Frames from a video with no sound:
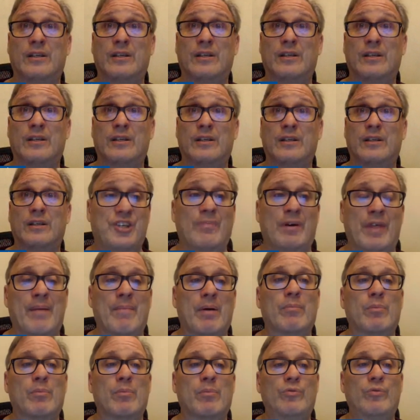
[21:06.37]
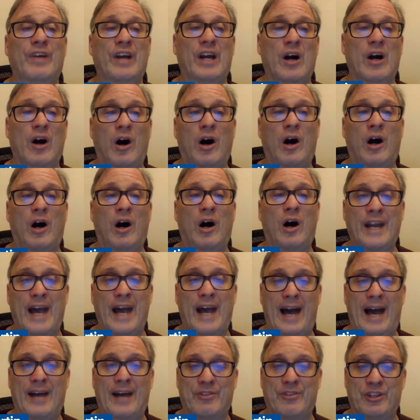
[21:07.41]
We could see some of them
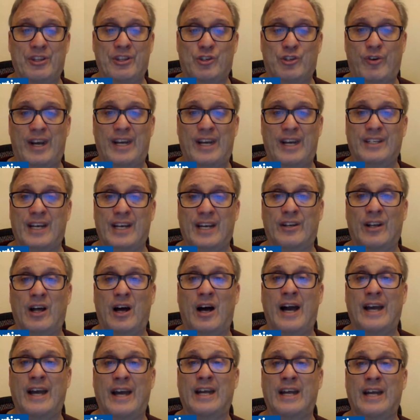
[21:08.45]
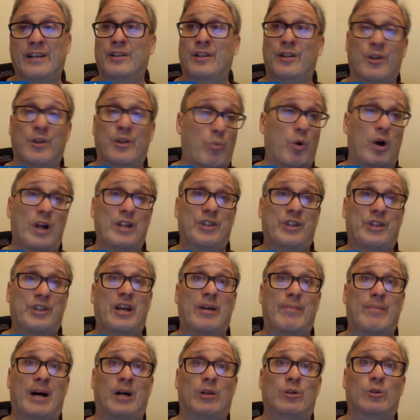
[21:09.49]
move the trade deadline. And the one
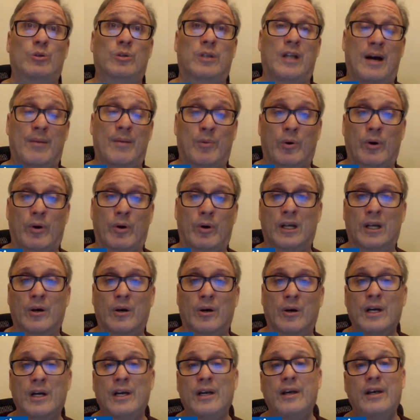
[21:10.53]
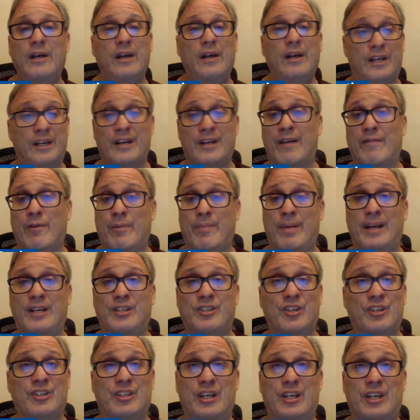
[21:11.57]
thing about Lou Lamoriello, he never
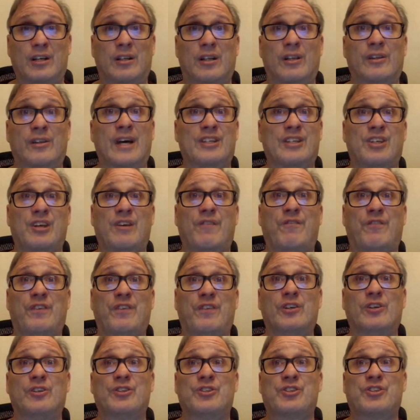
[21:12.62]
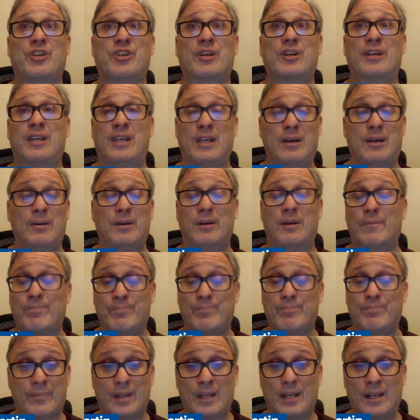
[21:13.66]
makes a deal unless he feels he
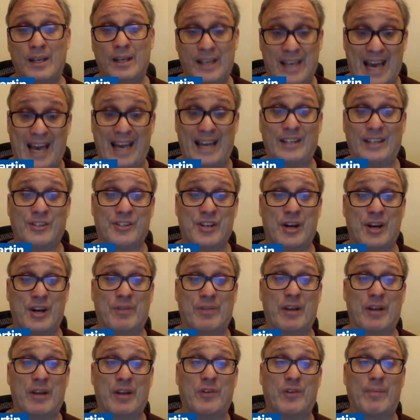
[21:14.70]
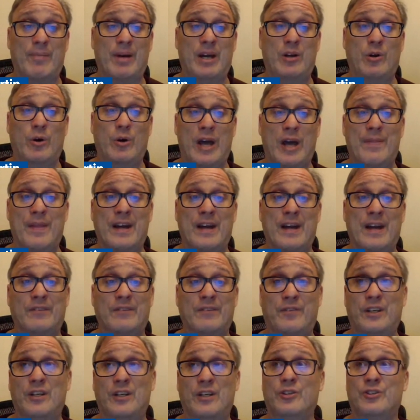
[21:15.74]
gains something from it and that he
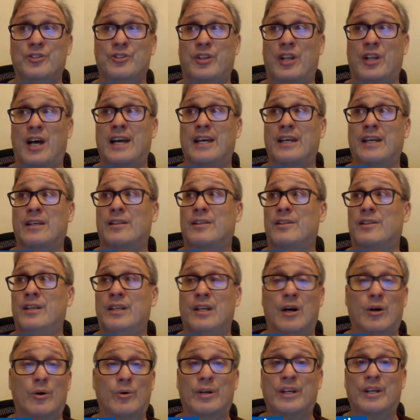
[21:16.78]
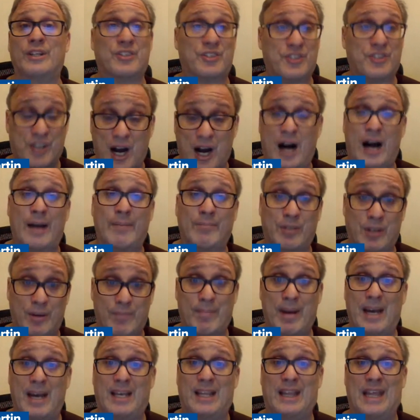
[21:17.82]
feels like, you know, it's time to
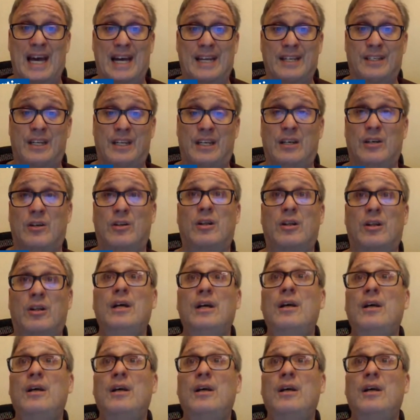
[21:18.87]
make that deal.